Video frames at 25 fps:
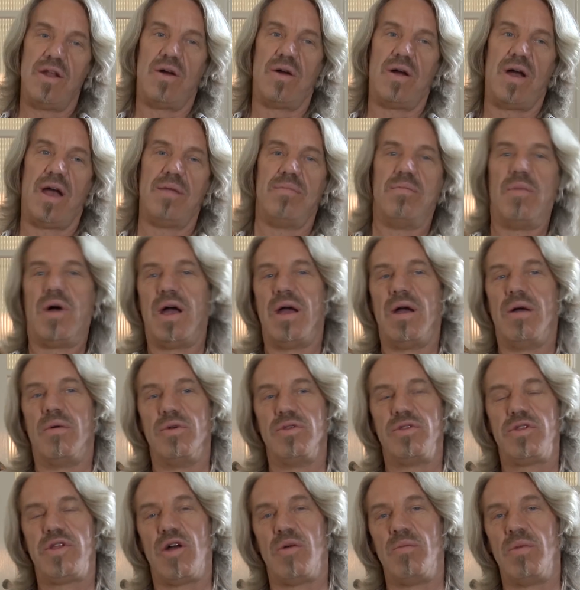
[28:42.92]
know, I, I
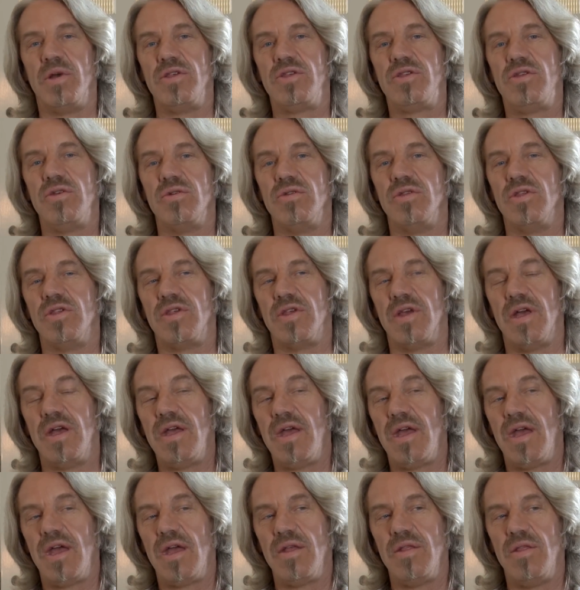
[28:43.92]
always tell my students,
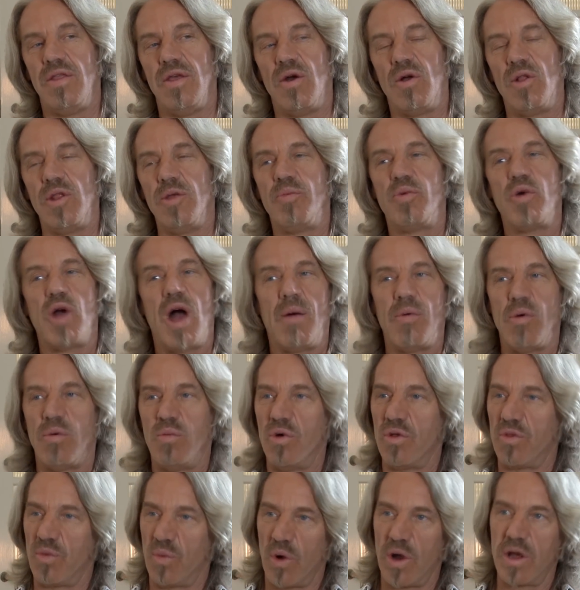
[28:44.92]
the only problem
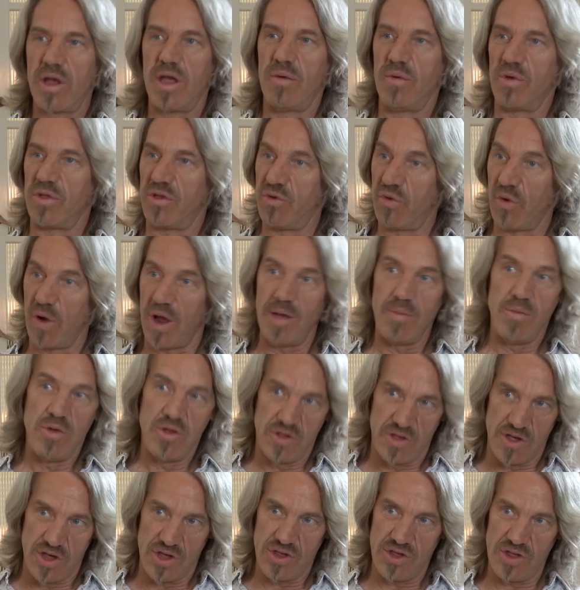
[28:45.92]
with working with great
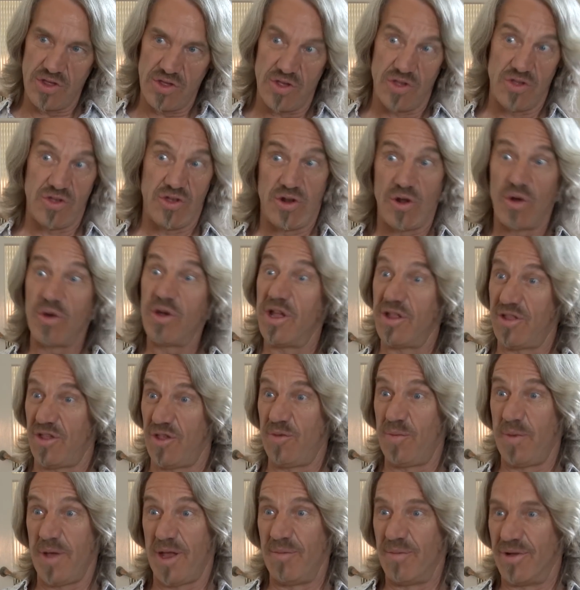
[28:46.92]
musicians is you don't get to
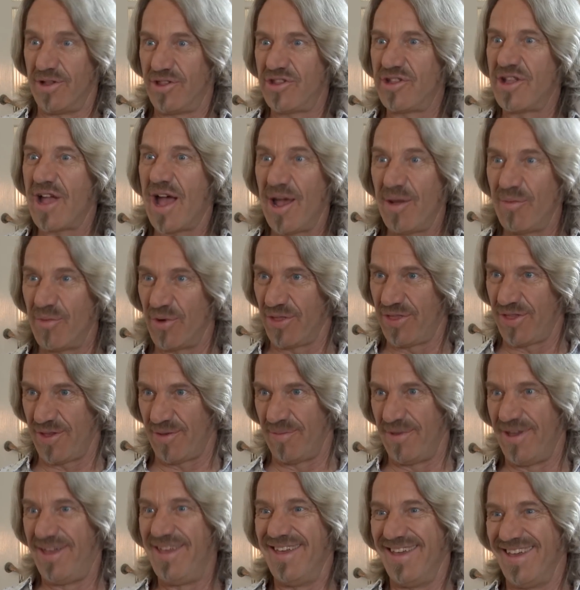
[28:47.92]
spend much time with
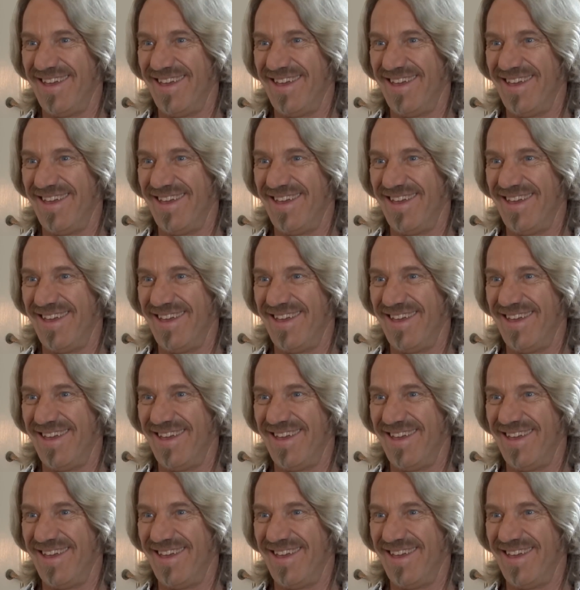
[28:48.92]
them.